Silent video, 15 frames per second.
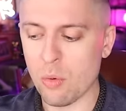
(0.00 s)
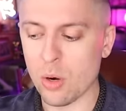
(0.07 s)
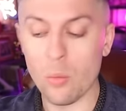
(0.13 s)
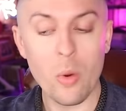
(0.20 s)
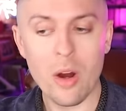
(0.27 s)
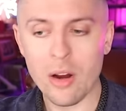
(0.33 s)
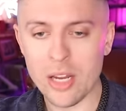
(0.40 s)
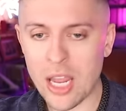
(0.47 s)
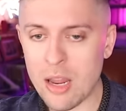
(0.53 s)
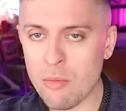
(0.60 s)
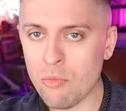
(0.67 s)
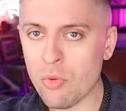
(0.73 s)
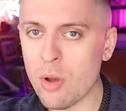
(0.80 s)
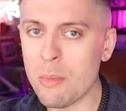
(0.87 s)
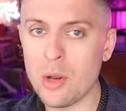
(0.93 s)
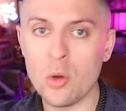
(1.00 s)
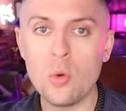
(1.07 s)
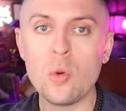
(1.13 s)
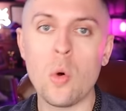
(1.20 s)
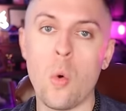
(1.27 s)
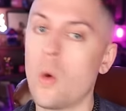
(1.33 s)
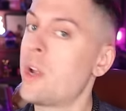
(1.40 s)
word, where it came from and
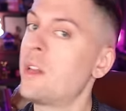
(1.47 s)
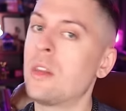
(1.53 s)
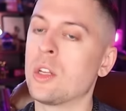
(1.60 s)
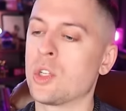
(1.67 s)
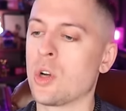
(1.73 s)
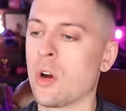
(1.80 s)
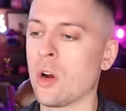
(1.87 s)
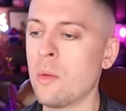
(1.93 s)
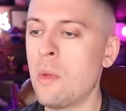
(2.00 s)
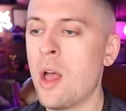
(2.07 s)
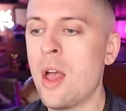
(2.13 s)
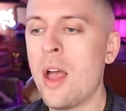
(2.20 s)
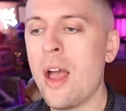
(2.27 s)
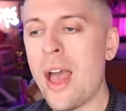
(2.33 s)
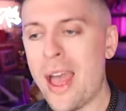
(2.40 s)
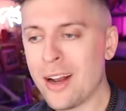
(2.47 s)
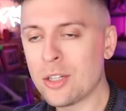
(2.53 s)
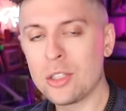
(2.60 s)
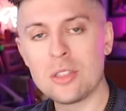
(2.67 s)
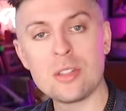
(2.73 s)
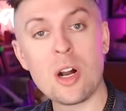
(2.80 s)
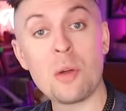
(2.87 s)
who coined the term,
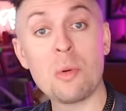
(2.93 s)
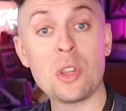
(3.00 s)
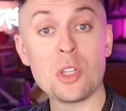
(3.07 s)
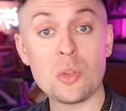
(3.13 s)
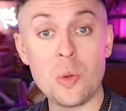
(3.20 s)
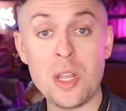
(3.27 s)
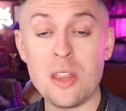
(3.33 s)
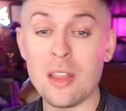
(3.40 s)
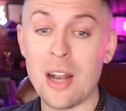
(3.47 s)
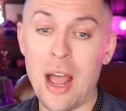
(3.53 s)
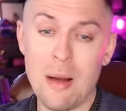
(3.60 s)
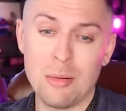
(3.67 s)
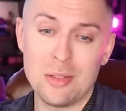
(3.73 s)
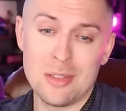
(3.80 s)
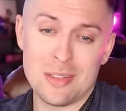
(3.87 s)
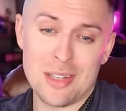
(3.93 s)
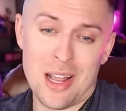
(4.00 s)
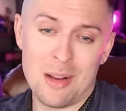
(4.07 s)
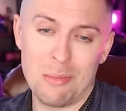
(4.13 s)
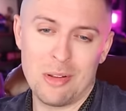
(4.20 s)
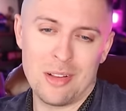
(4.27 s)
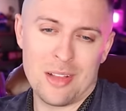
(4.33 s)
actually started with a tweet that I was just
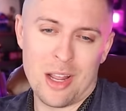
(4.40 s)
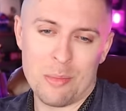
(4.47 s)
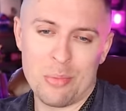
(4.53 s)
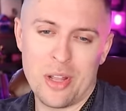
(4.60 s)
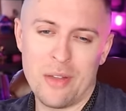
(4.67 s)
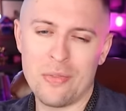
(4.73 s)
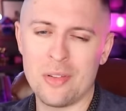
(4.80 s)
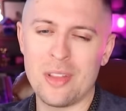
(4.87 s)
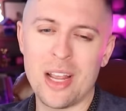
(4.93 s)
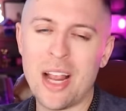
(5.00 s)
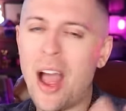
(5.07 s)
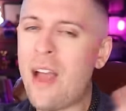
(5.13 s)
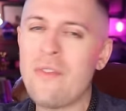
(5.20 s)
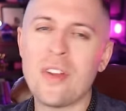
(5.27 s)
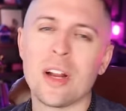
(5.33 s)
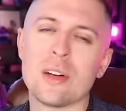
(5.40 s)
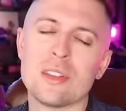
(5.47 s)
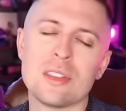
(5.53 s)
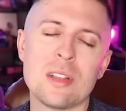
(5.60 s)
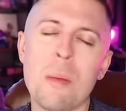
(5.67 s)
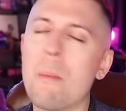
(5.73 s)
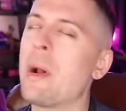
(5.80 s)
kind of being like playful and like, I figured
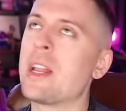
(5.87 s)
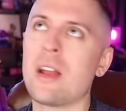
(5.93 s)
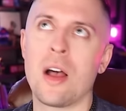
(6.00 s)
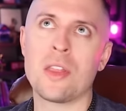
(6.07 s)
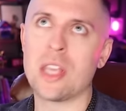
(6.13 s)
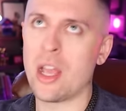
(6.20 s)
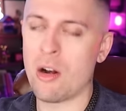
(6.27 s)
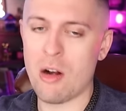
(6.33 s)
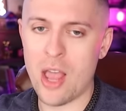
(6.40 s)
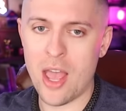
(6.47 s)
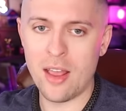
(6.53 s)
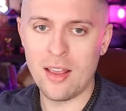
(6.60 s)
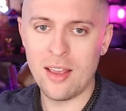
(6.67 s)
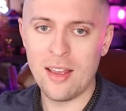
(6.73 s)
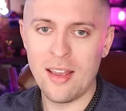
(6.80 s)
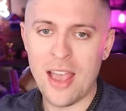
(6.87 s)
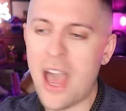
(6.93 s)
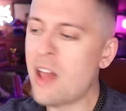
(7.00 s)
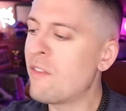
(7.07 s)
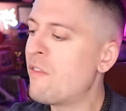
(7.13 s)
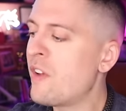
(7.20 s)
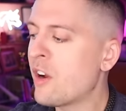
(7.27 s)
somebody on the internet
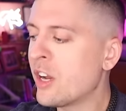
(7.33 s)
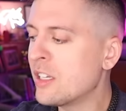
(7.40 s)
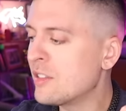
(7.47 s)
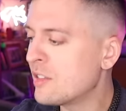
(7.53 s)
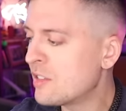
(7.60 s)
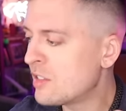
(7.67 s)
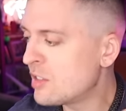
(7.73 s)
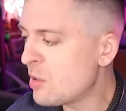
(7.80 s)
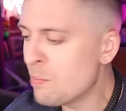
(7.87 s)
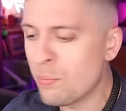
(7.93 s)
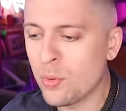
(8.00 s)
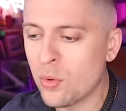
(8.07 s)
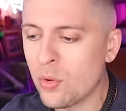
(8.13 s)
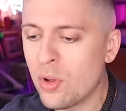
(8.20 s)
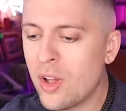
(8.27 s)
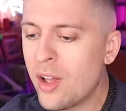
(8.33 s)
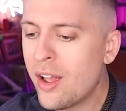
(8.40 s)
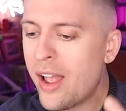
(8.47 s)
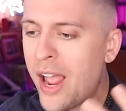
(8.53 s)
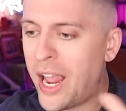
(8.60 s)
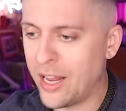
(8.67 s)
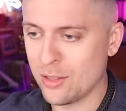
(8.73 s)
had a very simple
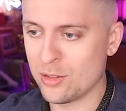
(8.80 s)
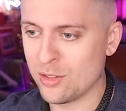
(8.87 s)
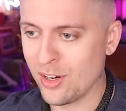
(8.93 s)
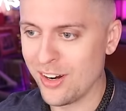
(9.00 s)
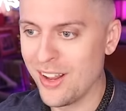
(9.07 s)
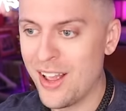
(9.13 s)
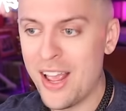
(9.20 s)
answer.